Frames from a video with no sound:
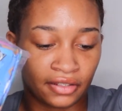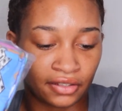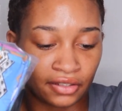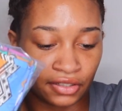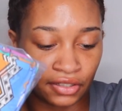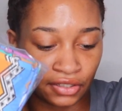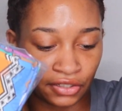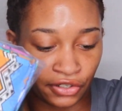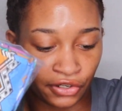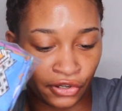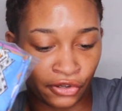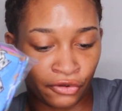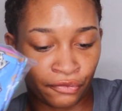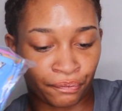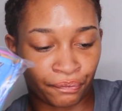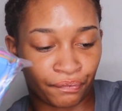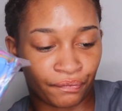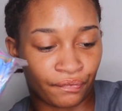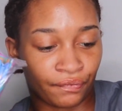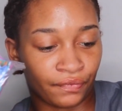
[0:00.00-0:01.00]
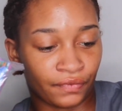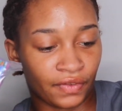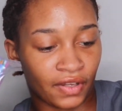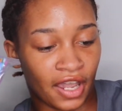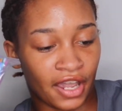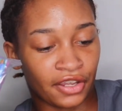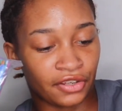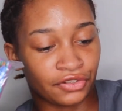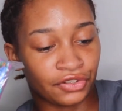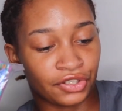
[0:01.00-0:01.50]
So
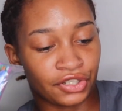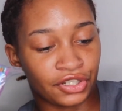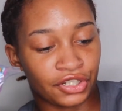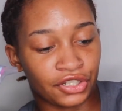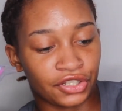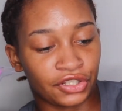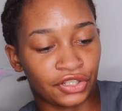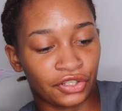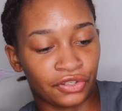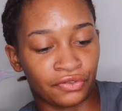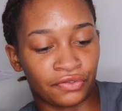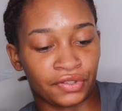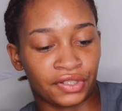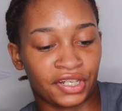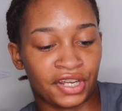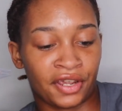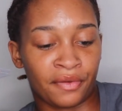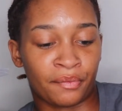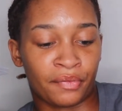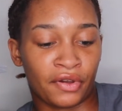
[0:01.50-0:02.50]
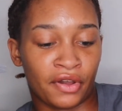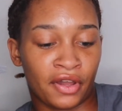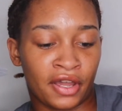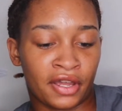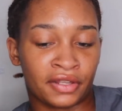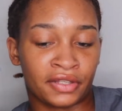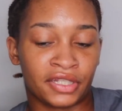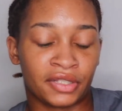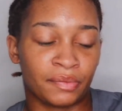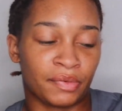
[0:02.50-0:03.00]
I usually just use
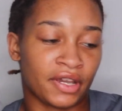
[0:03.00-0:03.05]
tampons,